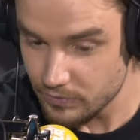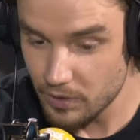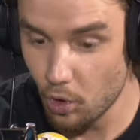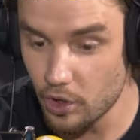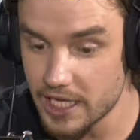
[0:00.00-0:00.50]
We
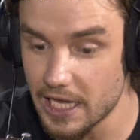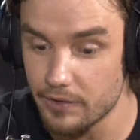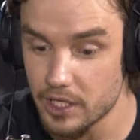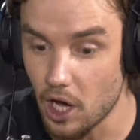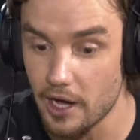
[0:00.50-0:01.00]
walk in there,
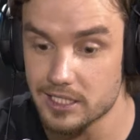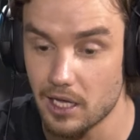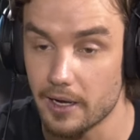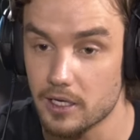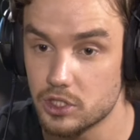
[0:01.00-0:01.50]
and the guy's
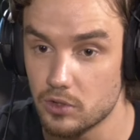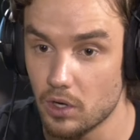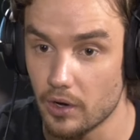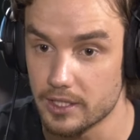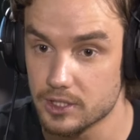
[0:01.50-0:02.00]
like, "Do
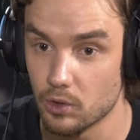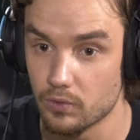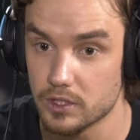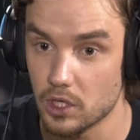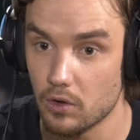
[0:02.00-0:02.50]
not
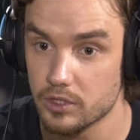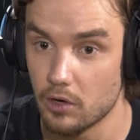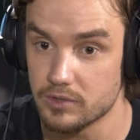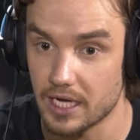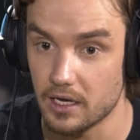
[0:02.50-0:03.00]
insult the doll.
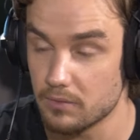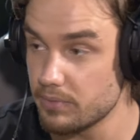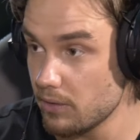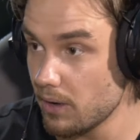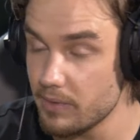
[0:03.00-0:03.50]
Don't say anything."
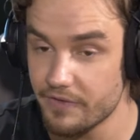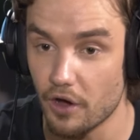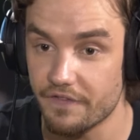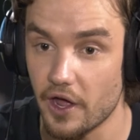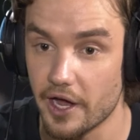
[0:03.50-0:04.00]
Bear in mind, we've got
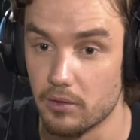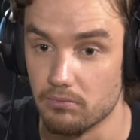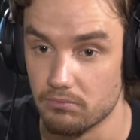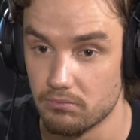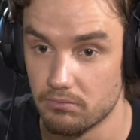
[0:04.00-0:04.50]
to fly
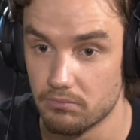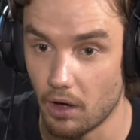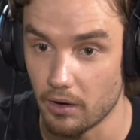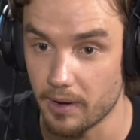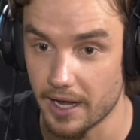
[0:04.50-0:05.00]
home
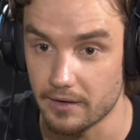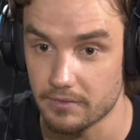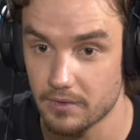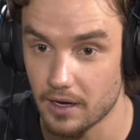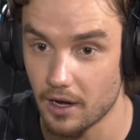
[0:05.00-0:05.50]
on a plane, mm.